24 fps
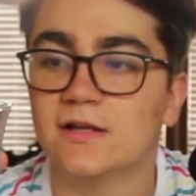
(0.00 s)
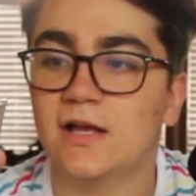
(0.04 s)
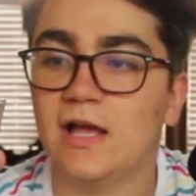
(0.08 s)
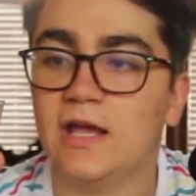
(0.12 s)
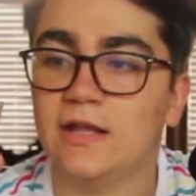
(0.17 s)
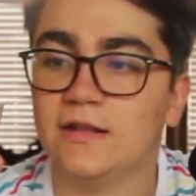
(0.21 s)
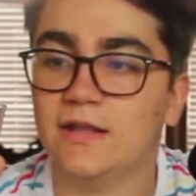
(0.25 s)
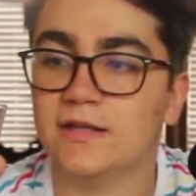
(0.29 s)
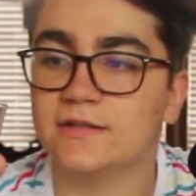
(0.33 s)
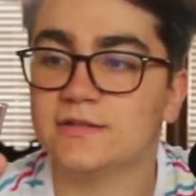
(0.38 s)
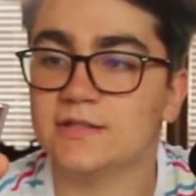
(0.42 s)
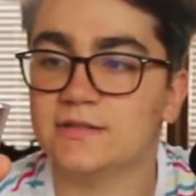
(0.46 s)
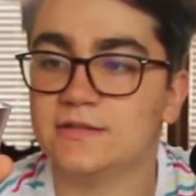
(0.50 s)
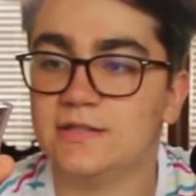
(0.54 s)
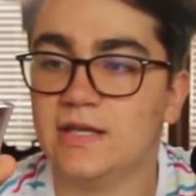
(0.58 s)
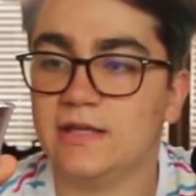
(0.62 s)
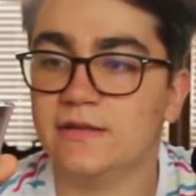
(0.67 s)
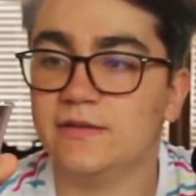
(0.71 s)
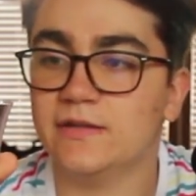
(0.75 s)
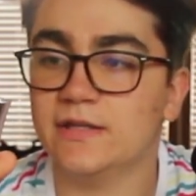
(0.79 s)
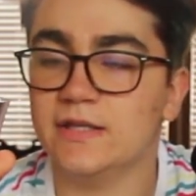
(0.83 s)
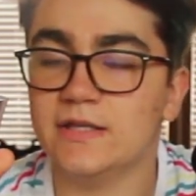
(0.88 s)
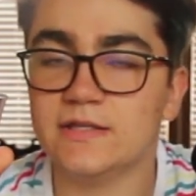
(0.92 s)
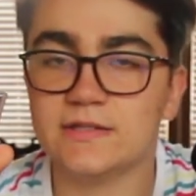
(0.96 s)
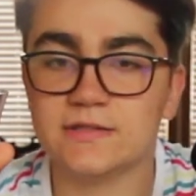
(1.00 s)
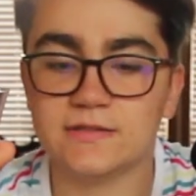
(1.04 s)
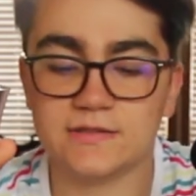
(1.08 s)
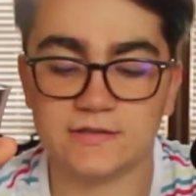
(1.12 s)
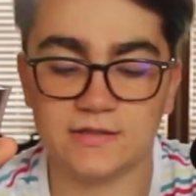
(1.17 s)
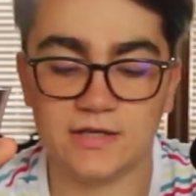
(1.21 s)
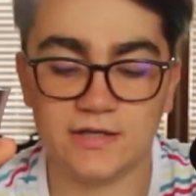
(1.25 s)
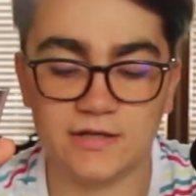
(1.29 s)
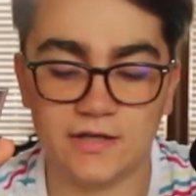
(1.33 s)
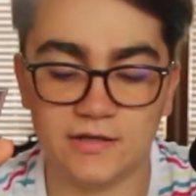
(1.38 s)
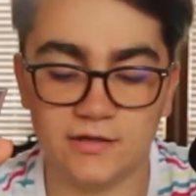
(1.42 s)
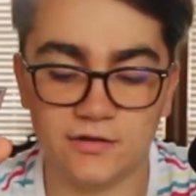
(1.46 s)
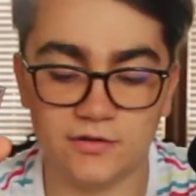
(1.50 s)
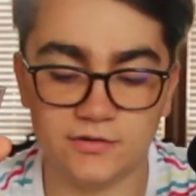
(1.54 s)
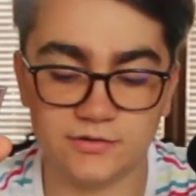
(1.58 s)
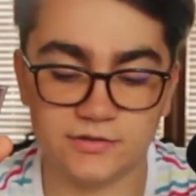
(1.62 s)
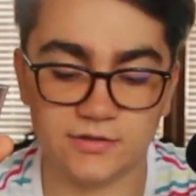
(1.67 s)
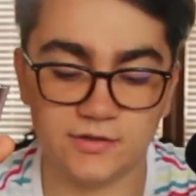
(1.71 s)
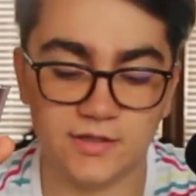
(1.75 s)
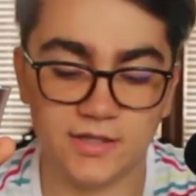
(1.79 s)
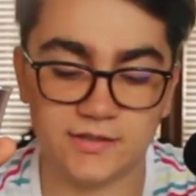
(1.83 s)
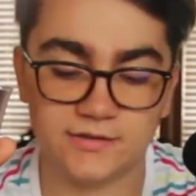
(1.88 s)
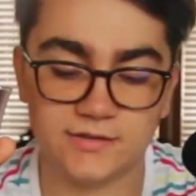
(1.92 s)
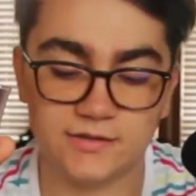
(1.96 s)
I like to take this, and I
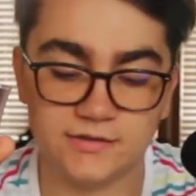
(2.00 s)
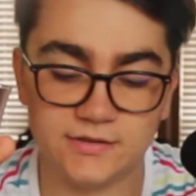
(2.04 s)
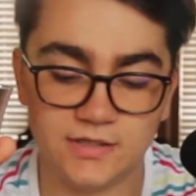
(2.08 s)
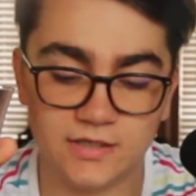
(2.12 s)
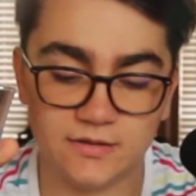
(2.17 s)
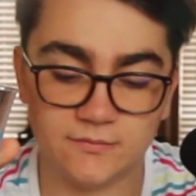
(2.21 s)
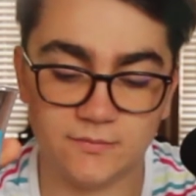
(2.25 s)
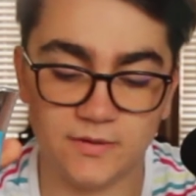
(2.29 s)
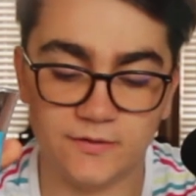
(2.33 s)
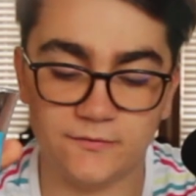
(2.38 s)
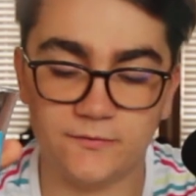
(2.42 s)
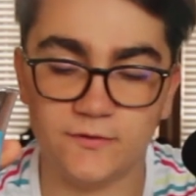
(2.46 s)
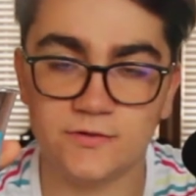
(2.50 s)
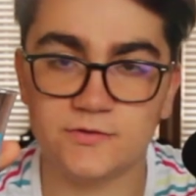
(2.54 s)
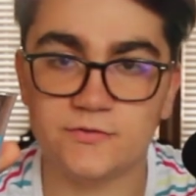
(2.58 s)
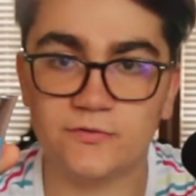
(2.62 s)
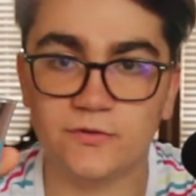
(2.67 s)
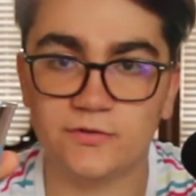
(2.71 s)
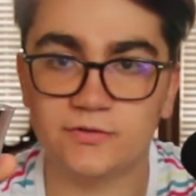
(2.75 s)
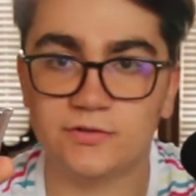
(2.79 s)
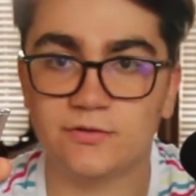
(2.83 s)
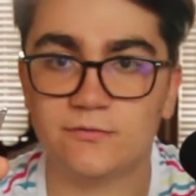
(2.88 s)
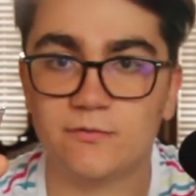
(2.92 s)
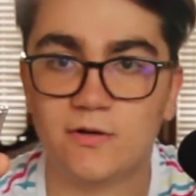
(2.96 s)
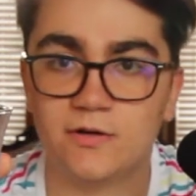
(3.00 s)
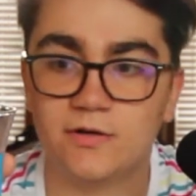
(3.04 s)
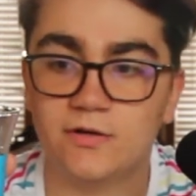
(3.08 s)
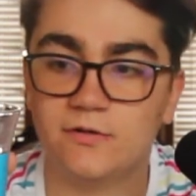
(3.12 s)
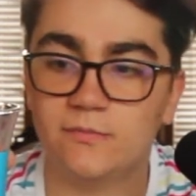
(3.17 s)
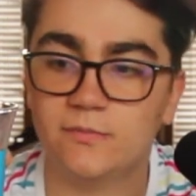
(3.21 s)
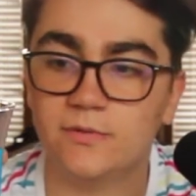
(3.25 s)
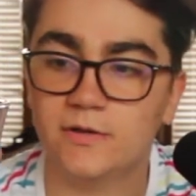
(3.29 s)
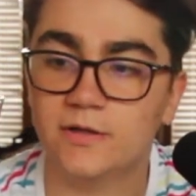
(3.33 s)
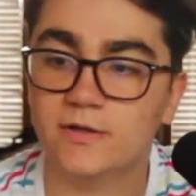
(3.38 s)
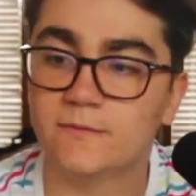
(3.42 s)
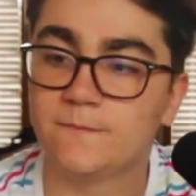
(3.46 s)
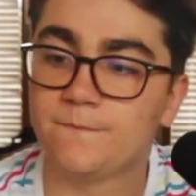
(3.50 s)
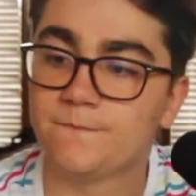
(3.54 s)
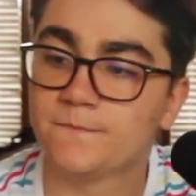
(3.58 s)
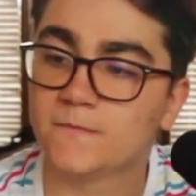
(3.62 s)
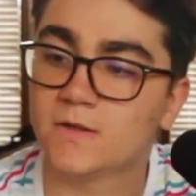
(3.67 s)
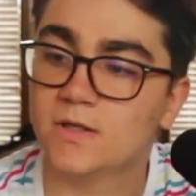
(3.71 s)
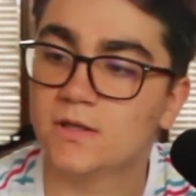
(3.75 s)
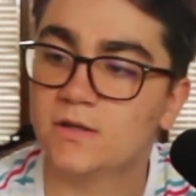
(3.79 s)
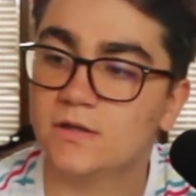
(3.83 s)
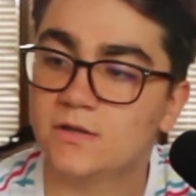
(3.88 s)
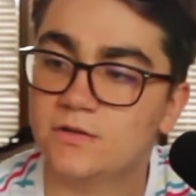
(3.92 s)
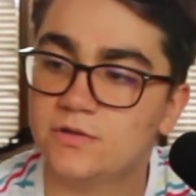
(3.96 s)
also like to take my fridge filtered water, but
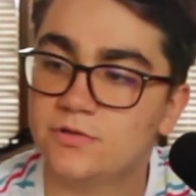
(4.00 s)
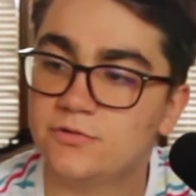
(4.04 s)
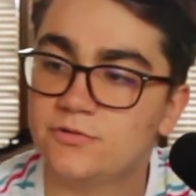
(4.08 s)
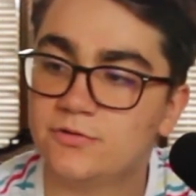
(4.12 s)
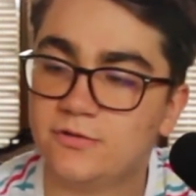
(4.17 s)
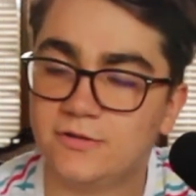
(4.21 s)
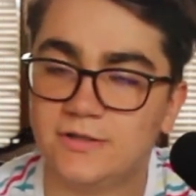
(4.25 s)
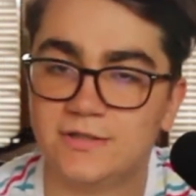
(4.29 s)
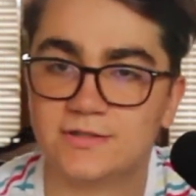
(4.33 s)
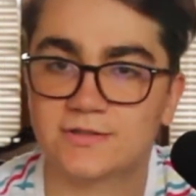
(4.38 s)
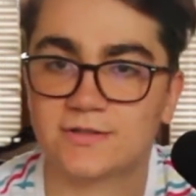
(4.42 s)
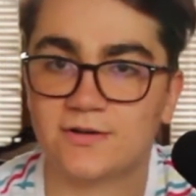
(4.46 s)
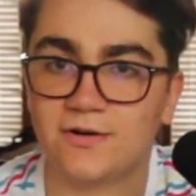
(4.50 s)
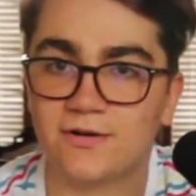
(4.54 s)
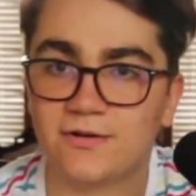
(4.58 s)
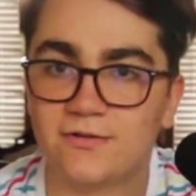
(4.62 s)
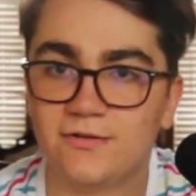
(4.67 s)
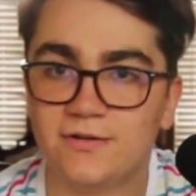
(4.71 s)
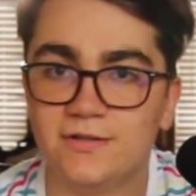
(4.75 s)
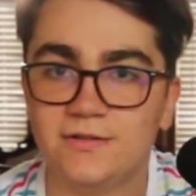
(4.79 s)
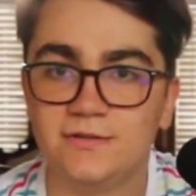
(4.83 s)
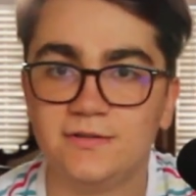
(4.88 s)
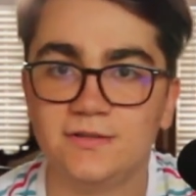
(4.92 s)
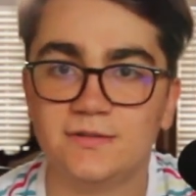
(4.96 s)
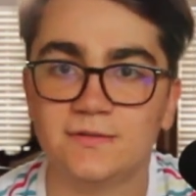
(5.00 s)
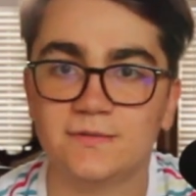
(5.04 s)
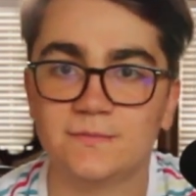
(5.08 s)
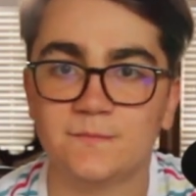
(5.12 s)
usually it's Kirkland